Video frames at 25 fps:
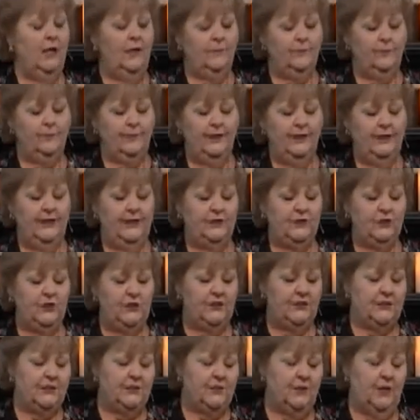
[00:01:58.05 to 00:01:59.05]

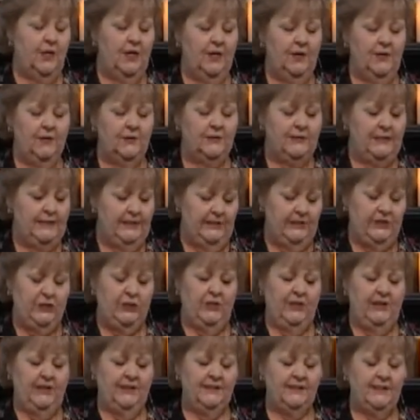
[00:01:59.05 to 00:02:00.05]
religious
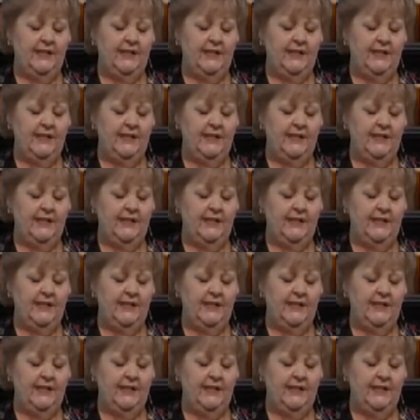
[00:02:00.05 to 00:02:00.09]
teachings.